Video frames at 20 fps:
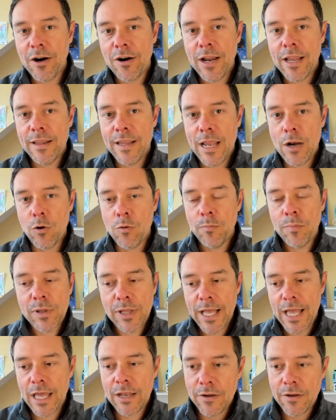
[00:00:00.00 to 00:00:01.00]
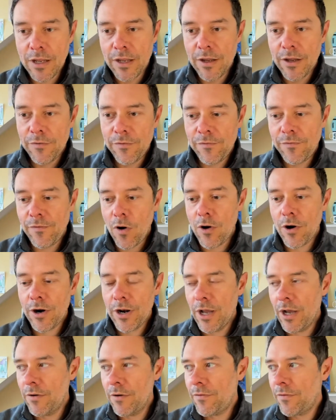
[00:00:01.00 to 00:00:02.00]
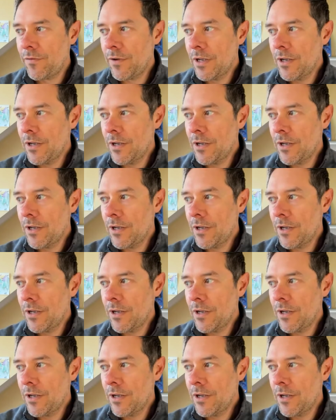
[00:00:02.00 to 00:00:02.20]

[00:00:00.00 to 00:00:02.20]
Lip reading: and they don't plan far enough,